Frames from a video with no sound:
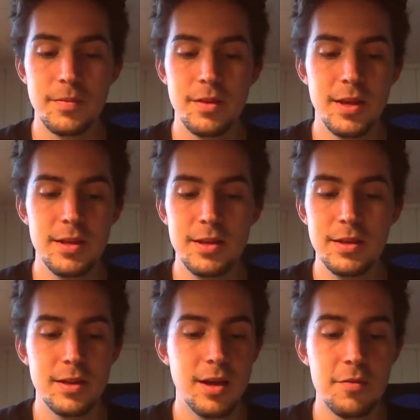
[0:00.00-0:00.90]

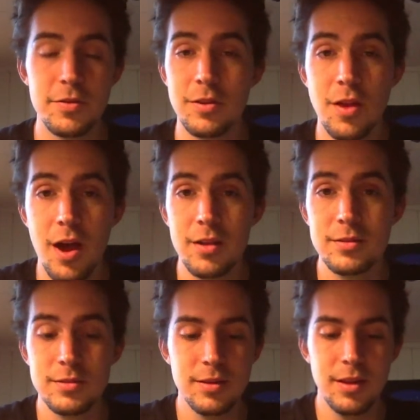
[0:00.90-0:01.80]
They covered a lot,
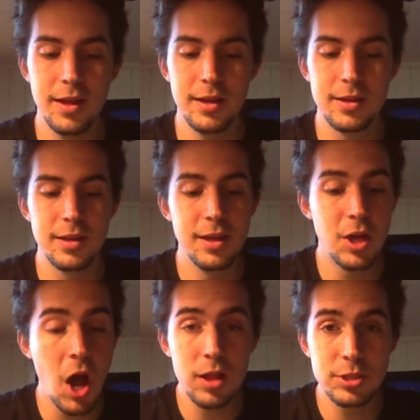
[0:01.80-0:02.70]
like
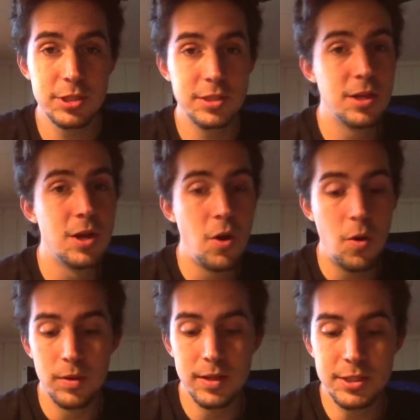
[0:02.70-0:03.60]
ecology,
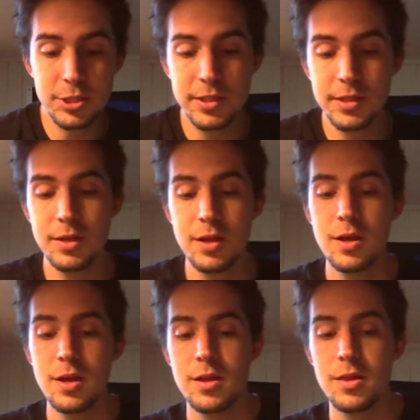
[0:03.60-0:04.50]
religion,
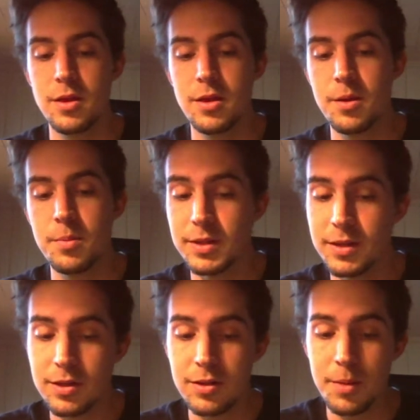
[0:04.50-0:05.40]
the
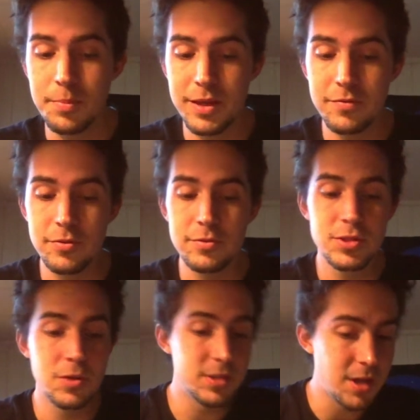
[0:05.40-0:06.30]
political upheaval,
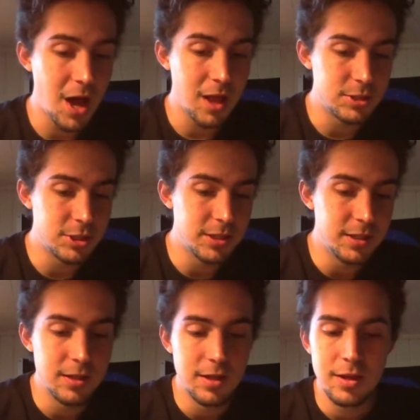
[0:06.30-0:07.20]

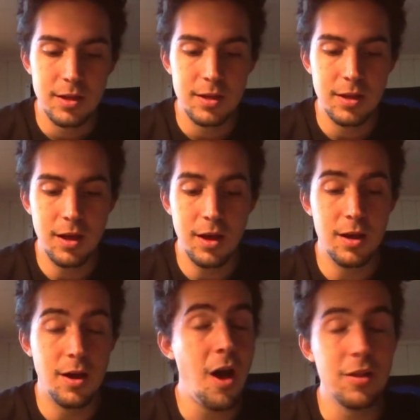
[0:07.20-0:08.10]
sociology,
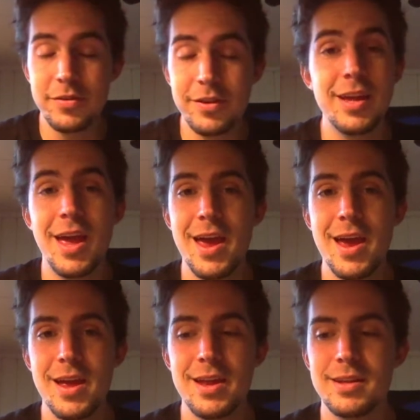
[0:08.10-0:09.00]
all of it.
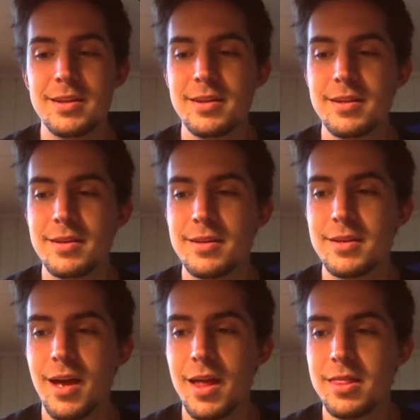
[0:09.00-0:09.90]
And
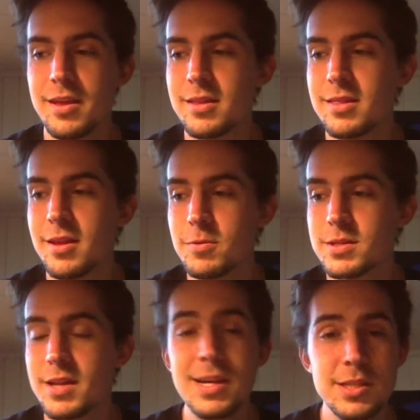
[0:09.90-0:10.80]
I think it was a
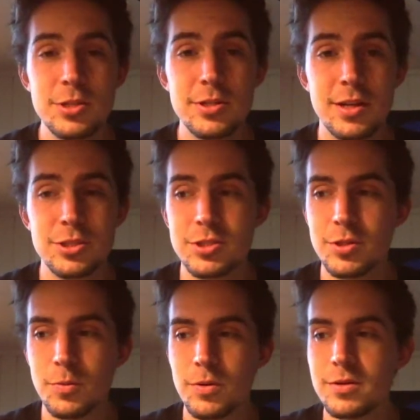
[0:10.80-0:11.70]
nice introduction to
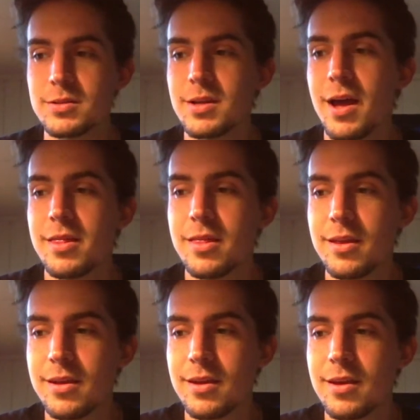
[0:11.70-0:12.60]
the world. I
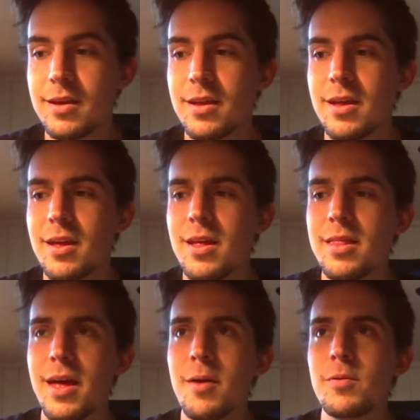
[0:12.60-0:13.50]
think that